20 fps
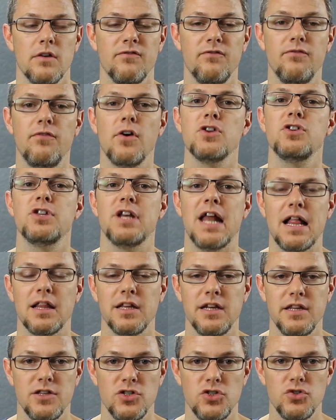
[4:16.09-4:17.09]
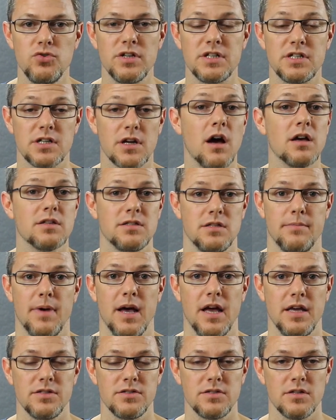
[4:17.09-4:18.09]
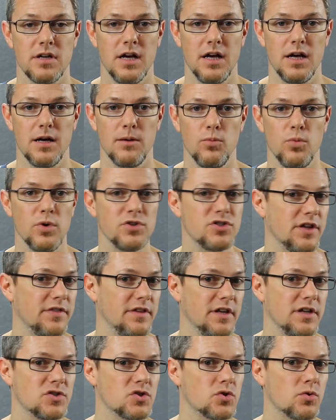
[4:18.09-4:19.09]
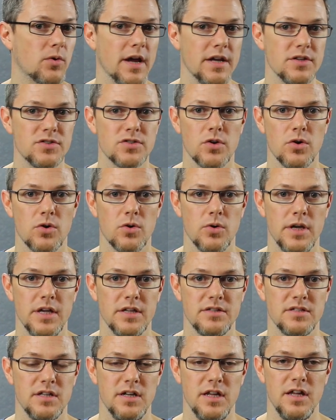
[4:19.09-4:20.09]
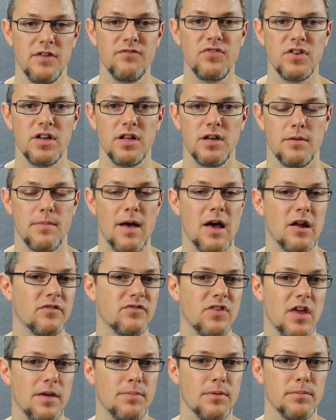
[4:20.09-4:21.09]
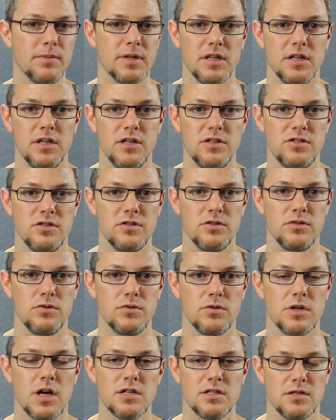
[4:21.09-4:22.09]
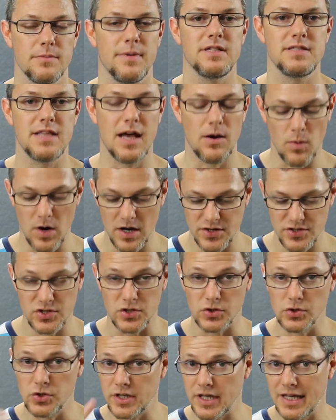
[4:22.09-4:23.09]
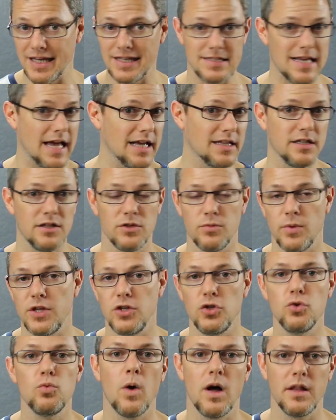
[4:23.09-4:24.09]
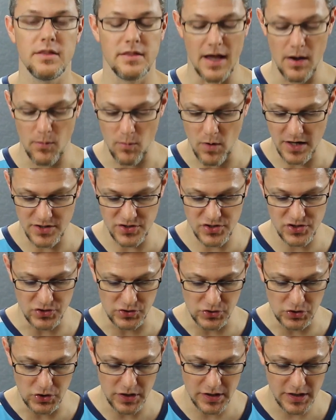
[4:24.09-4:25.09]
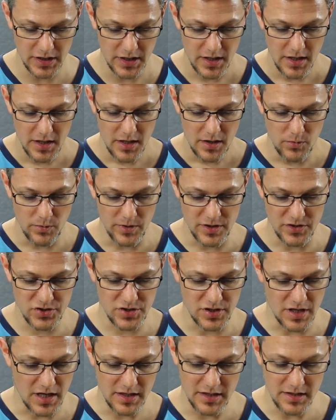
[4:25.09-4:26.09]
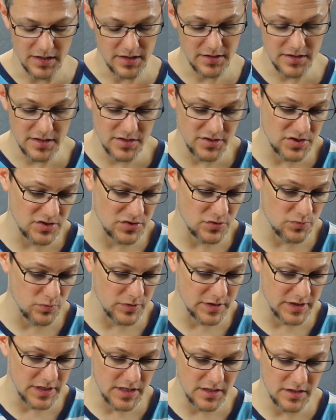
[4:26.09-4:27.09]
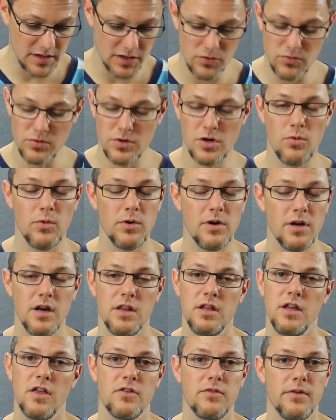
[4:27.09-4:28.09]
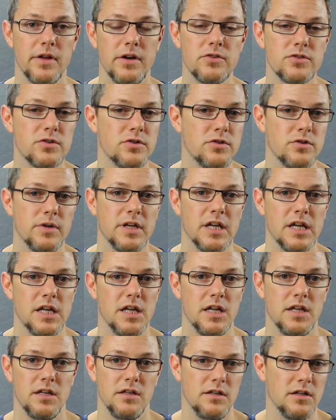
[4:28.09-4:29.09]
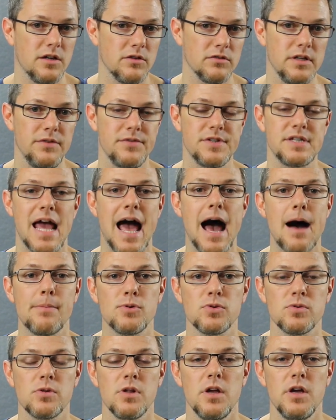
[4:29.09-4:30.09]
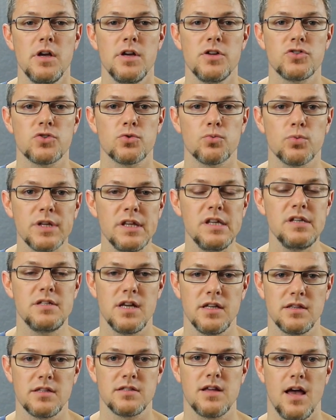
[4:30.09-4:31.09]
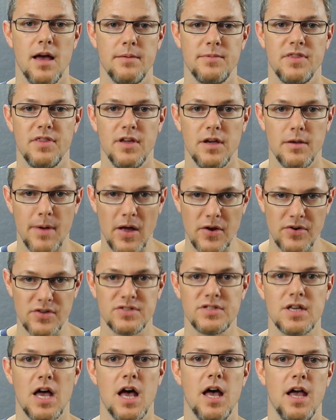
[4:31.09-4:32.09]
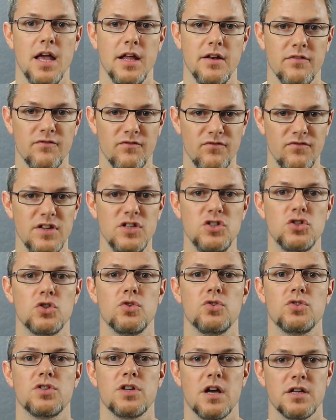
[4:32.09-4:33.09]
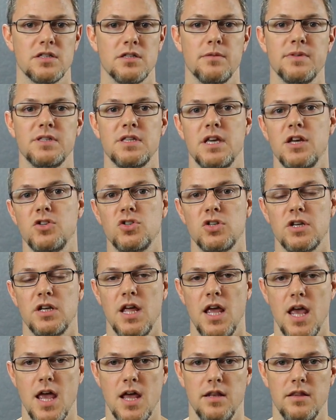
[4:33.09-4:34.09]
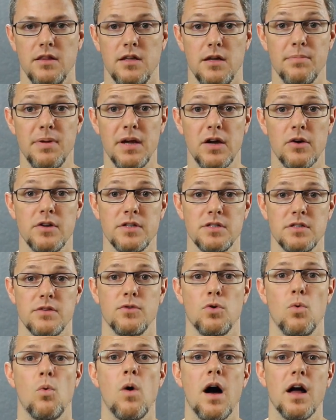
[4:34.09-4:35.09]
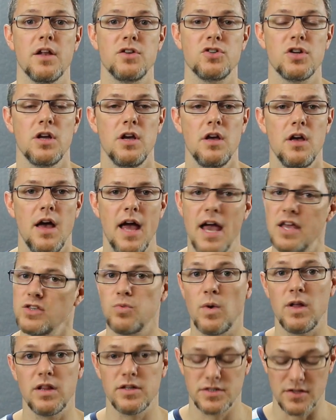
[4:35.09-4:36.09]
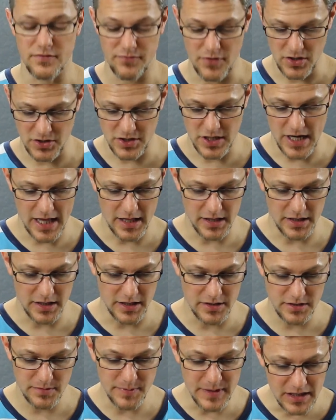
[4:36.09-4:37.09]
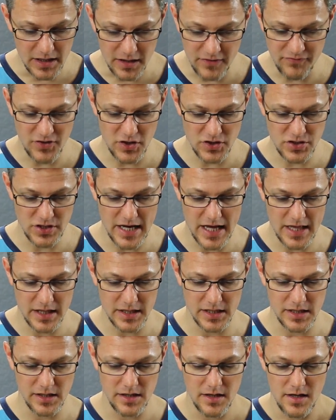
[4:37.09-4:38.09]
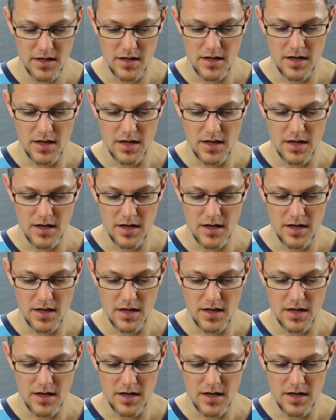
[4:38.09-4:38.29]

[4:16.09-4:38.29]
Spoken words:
functionality that you get to customize, which I think is great. So it's an infinite amount of capability to customize that watch to look exactly the way you want that watch to look, which is just really, none of the other vendors are doing it. And, leave it to Apple to really take the time to think about design, features, customization, and the appearance of the watch, as well as the functionality. And speaking of functionality,